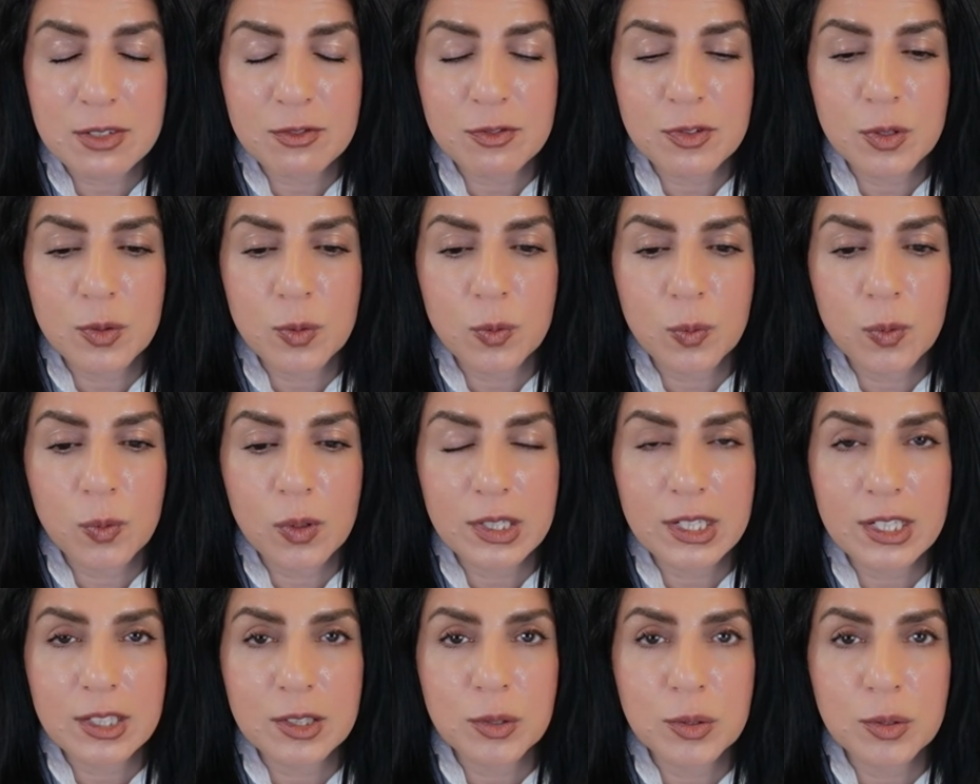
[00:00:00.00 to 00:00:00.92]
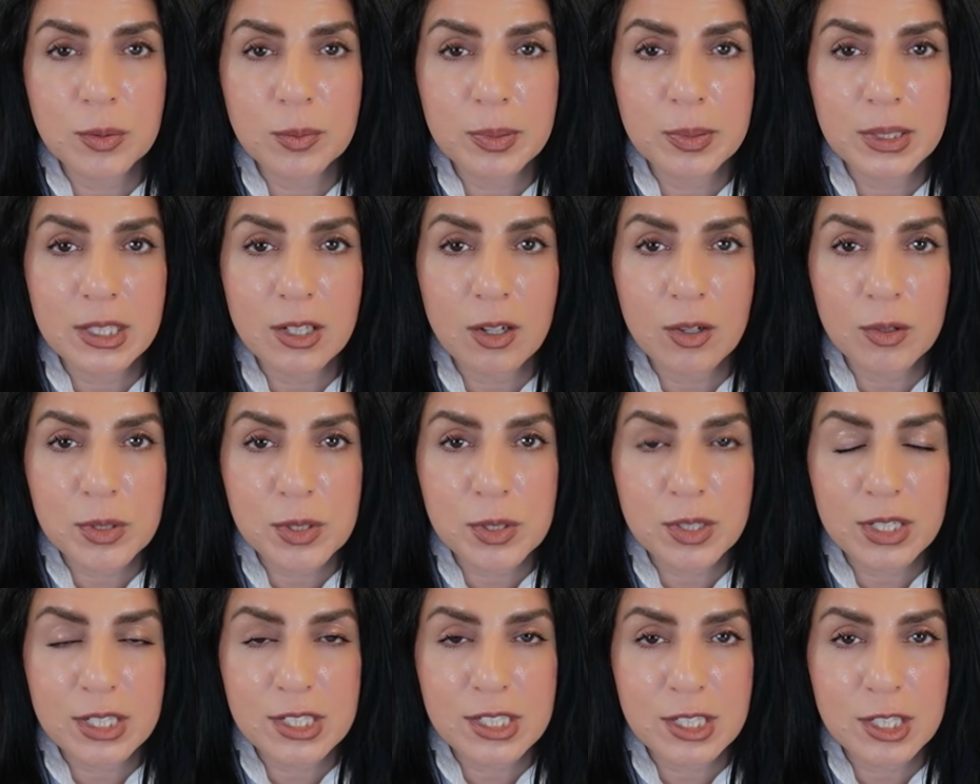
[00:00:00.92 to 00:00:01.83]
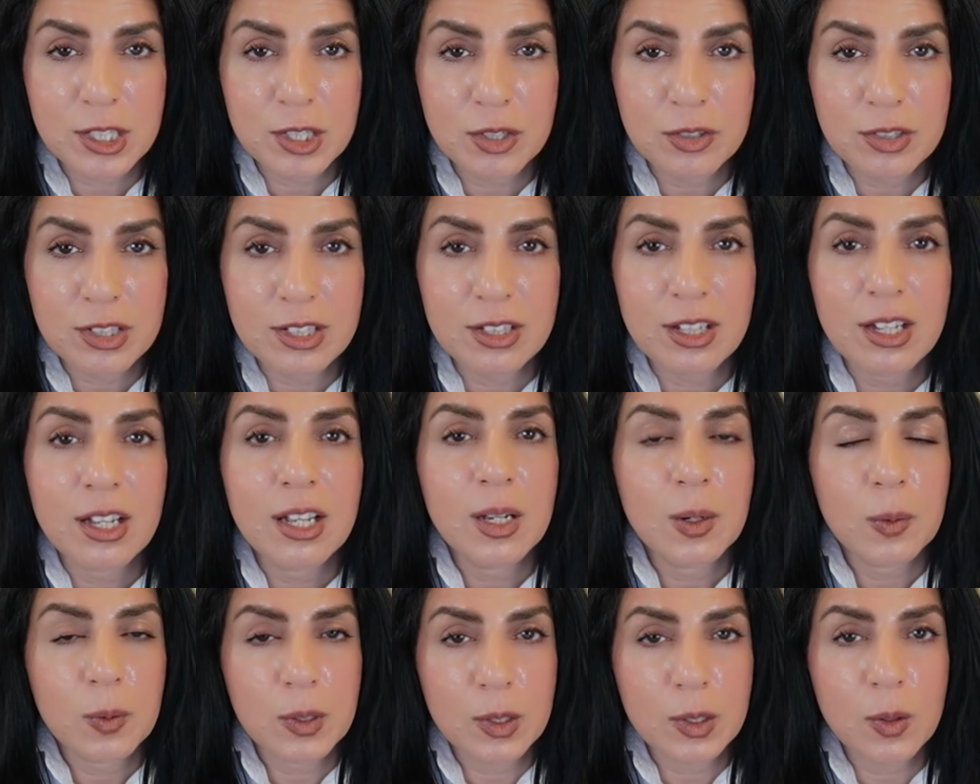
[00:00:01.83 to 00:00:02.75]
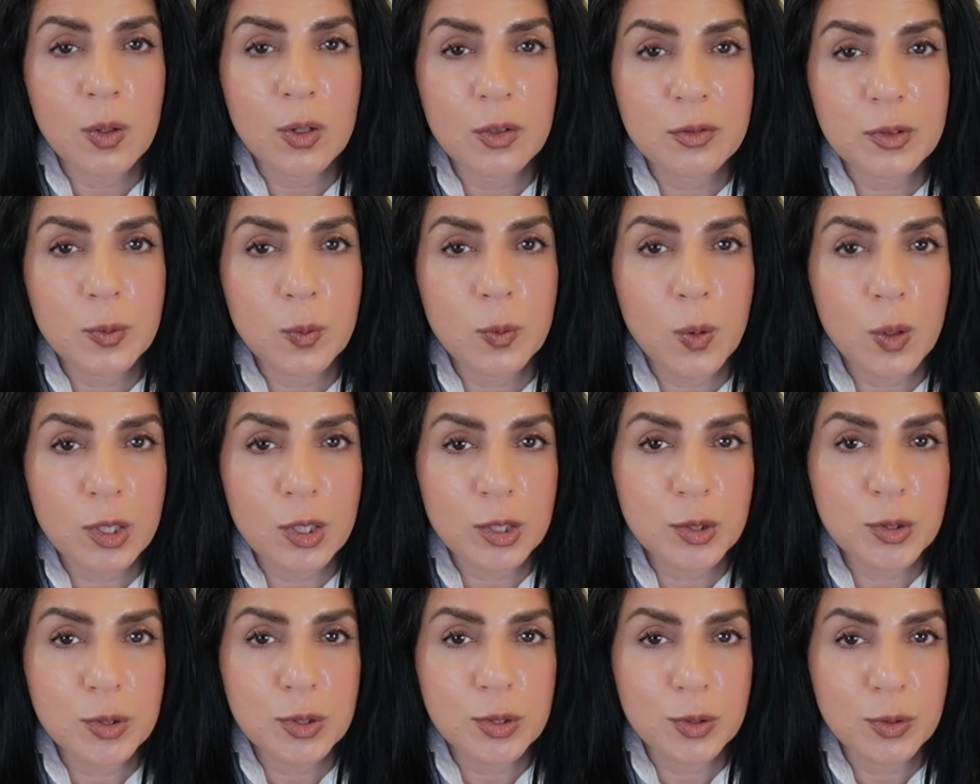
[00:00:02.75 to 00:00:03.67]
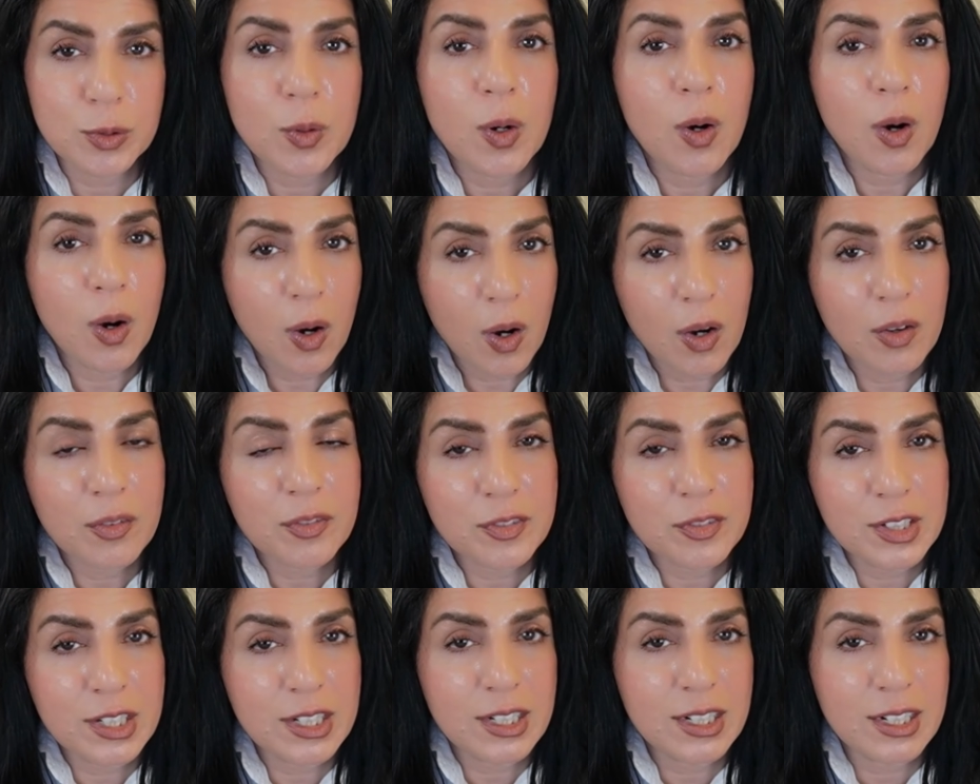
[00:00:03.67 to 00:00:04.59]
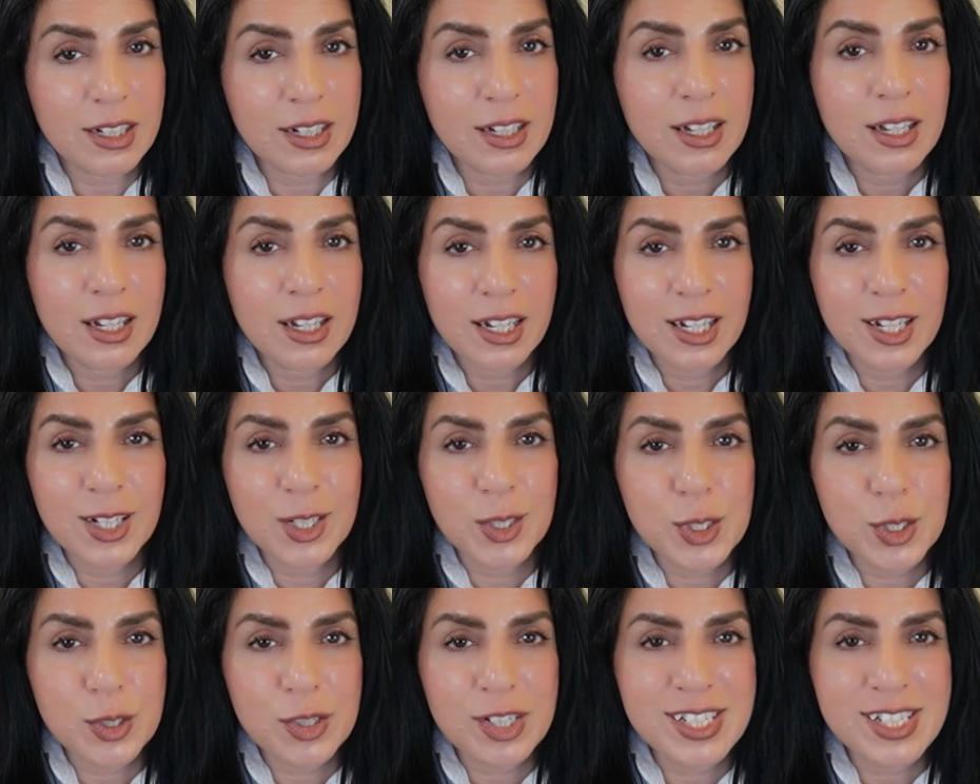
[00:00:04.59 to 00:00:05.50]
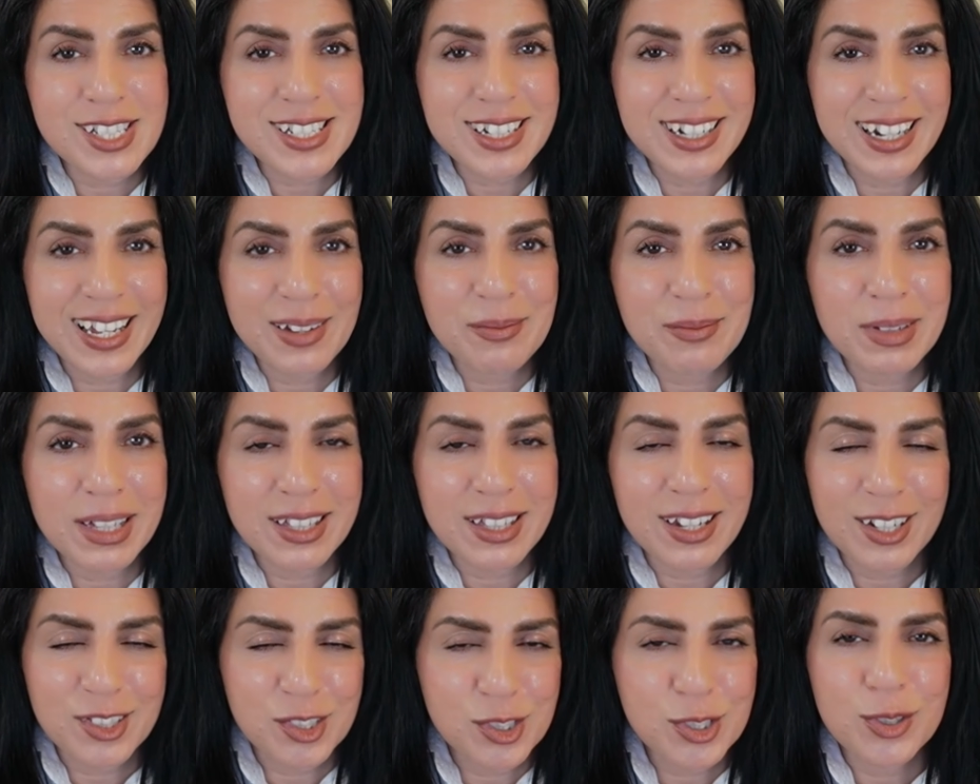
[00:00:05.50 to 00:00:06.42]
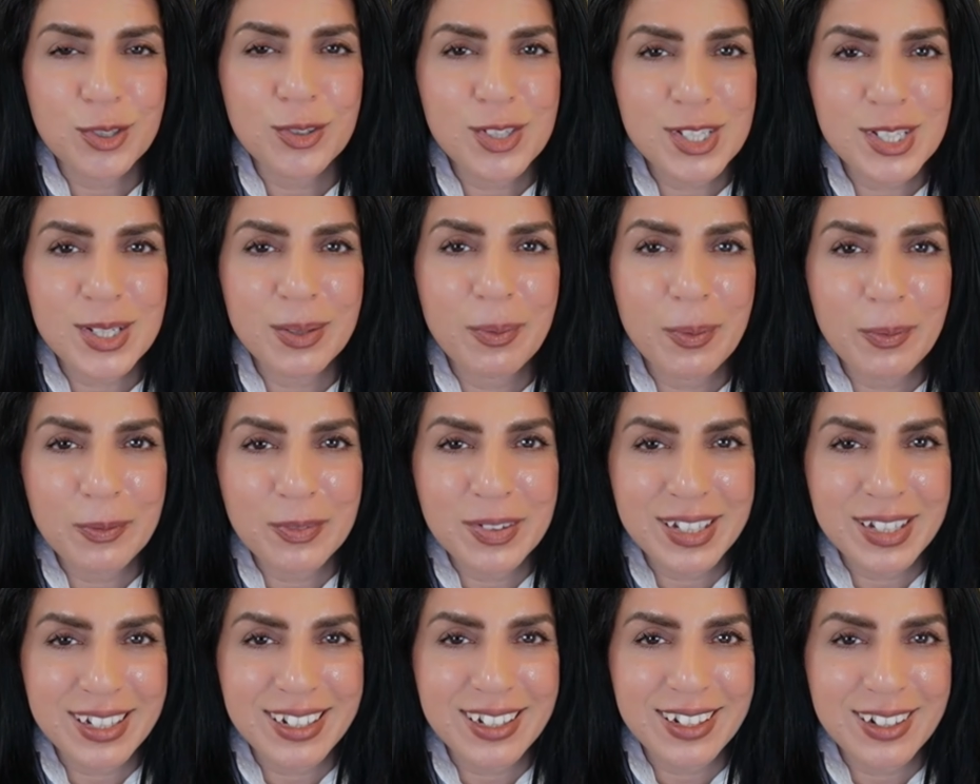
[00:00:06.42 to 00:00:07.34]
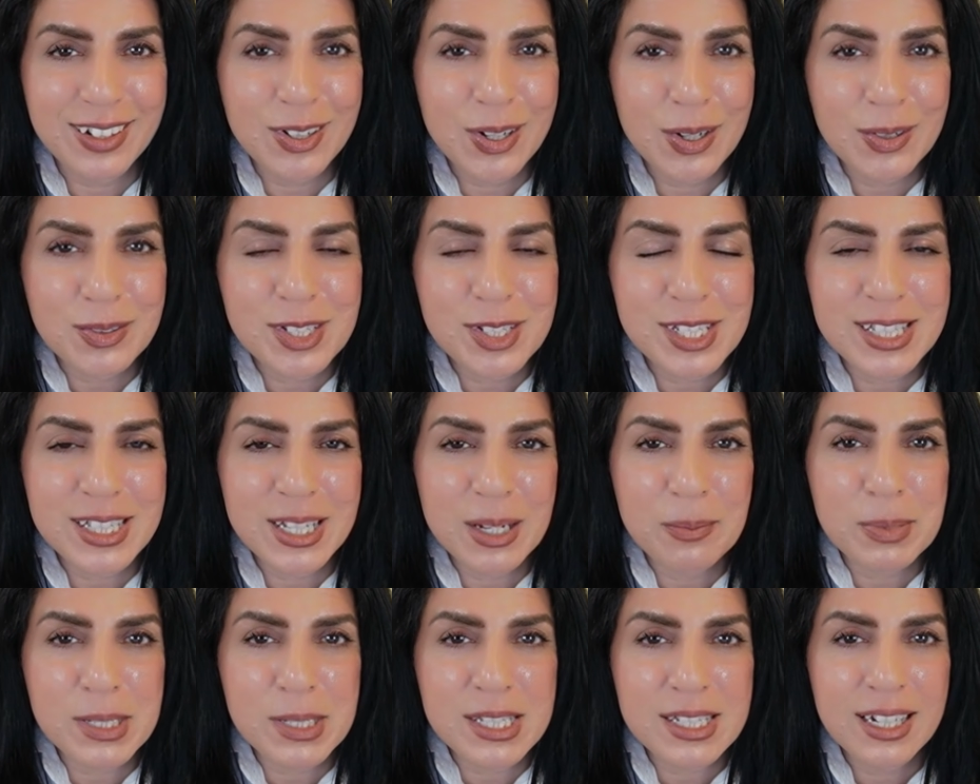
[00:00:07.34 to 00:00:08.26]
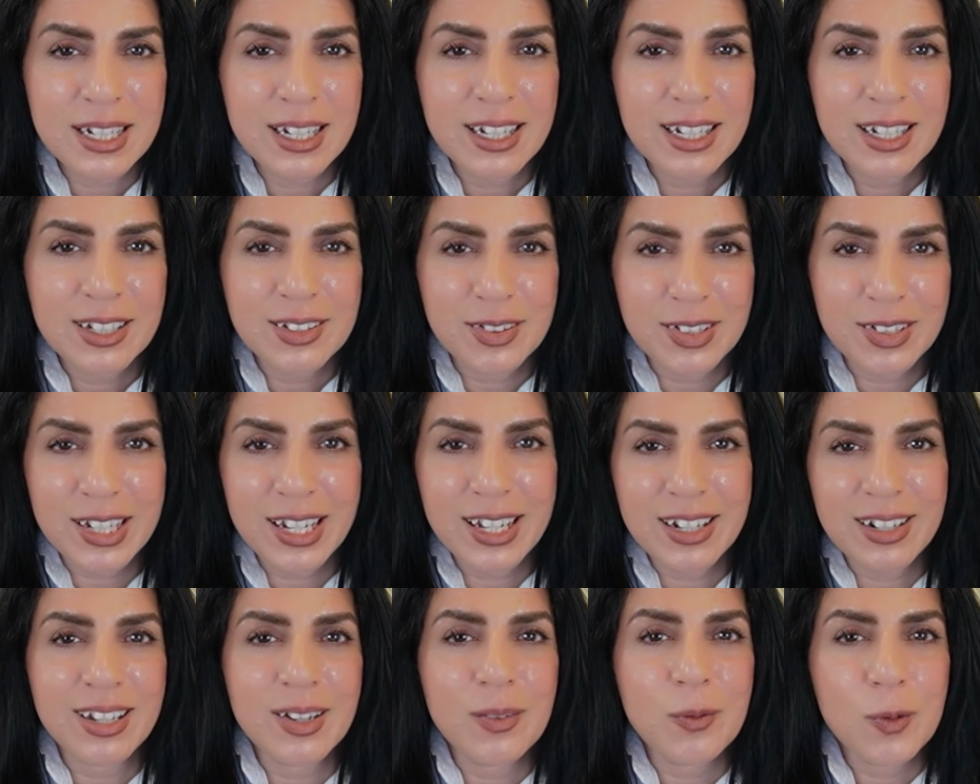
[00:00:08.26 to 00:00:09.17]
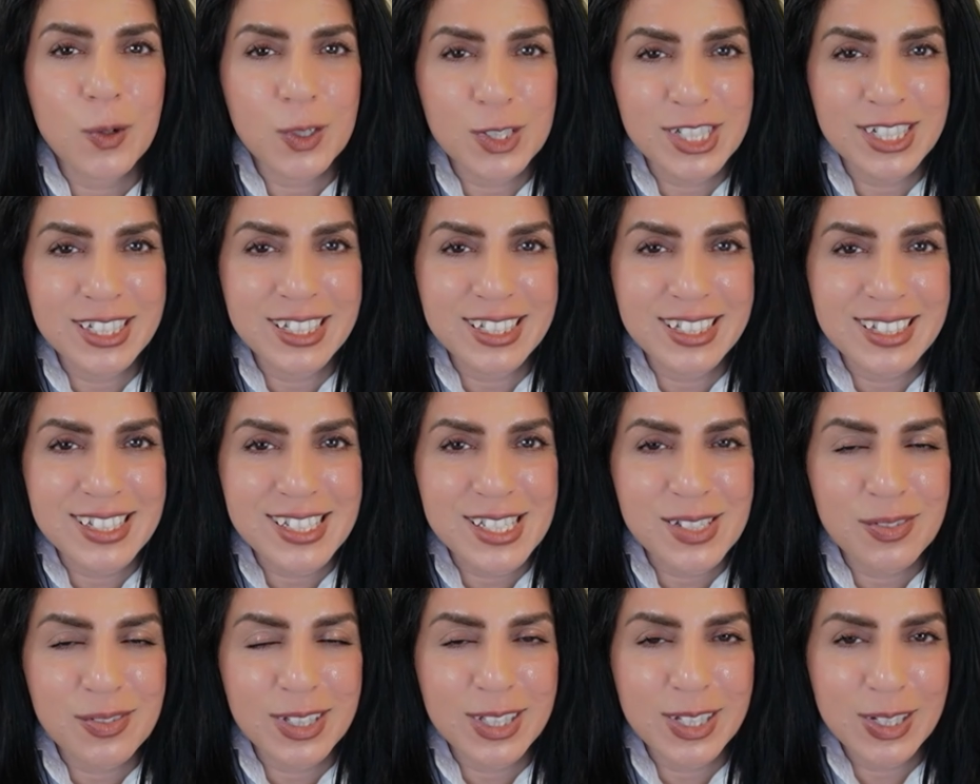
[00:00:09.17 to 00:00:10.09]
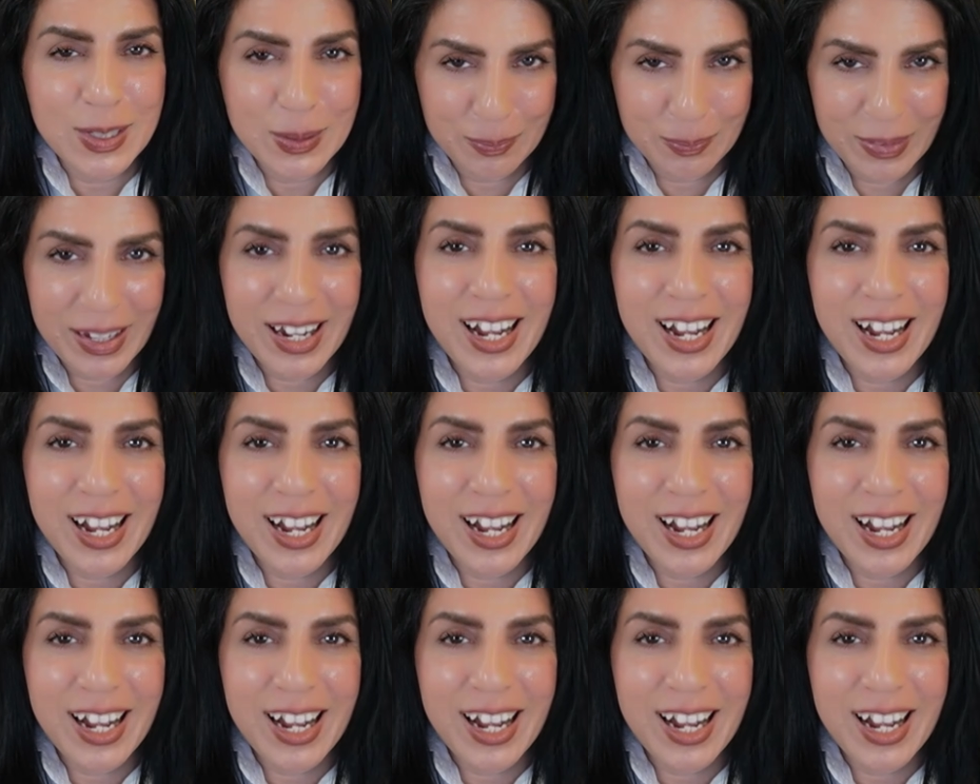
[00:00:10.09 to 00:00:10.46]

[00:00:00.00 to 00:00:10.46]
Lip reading: If you wanted to be also executed with all of the walkthrough of the insurance claim that I showed some of the code snips, you can watch it in this video.